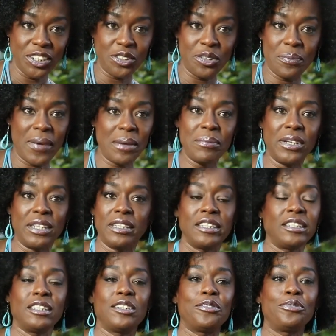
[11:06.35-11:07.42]
My mother
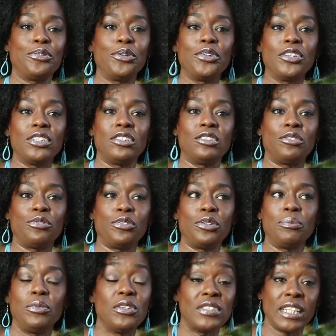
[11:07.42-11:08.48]
couldn't afford
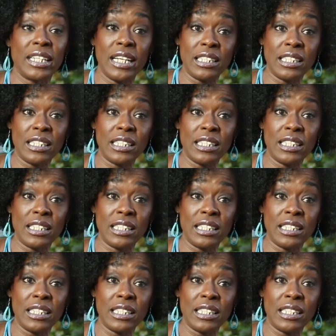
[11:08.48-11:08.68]
for music